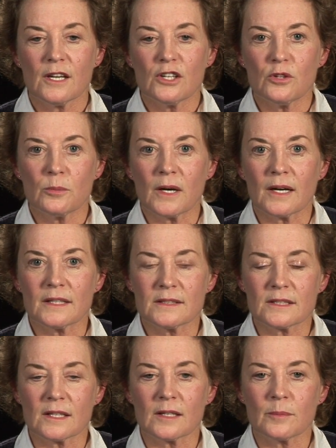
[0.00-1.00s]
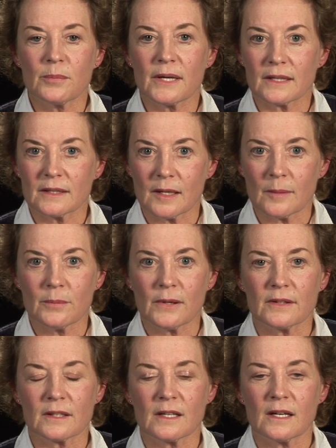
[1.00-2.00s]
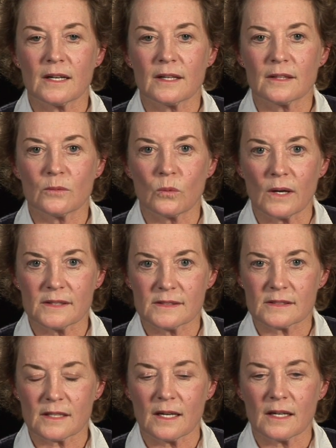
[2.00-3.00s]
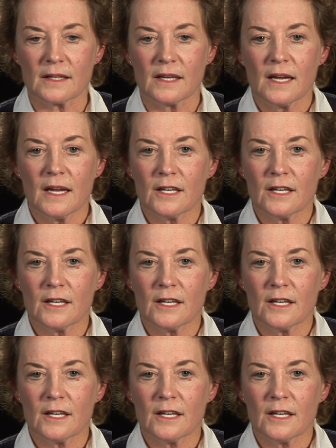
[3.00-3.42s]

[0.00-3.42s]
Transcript: you might uh, pick it up on the, on the white sock,